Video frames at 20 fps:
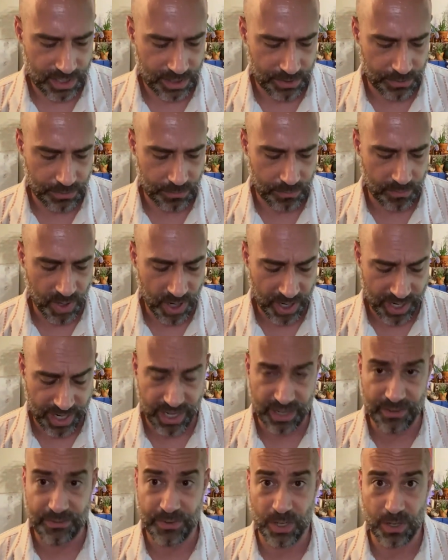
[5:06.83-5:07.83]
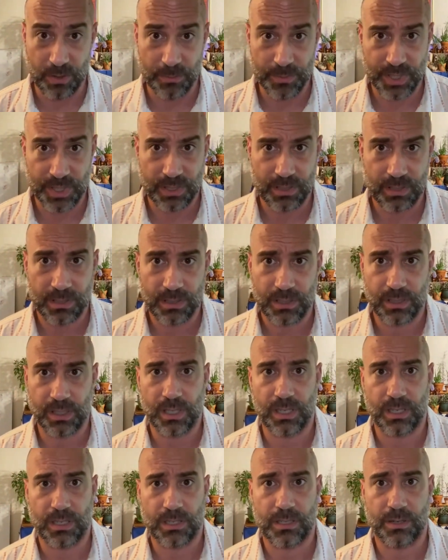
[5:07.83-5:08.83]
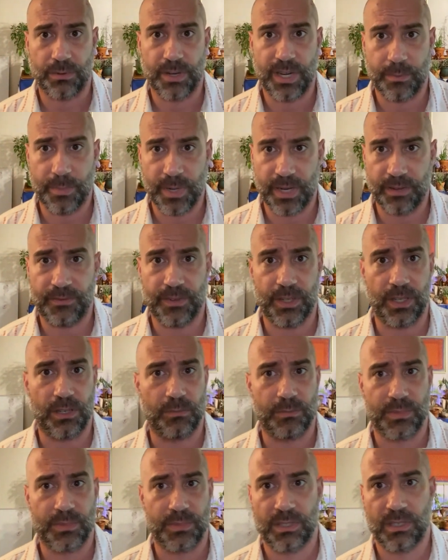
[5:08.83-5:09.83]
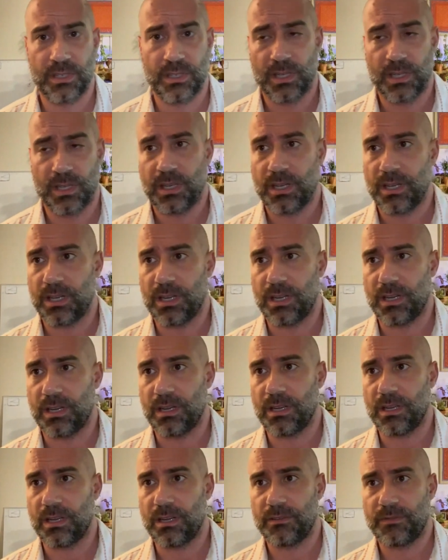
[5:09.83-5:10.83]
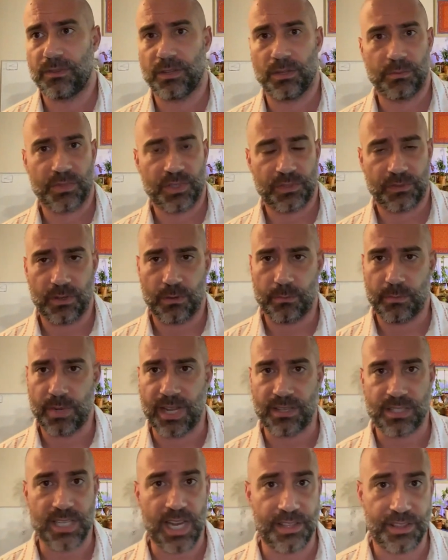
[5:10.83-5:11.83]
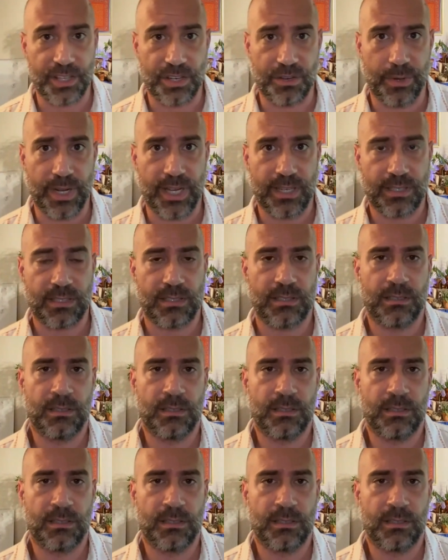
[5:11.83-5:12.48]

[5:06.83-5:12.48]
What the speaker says: marketing films, so independent films, films from outside the U.S.,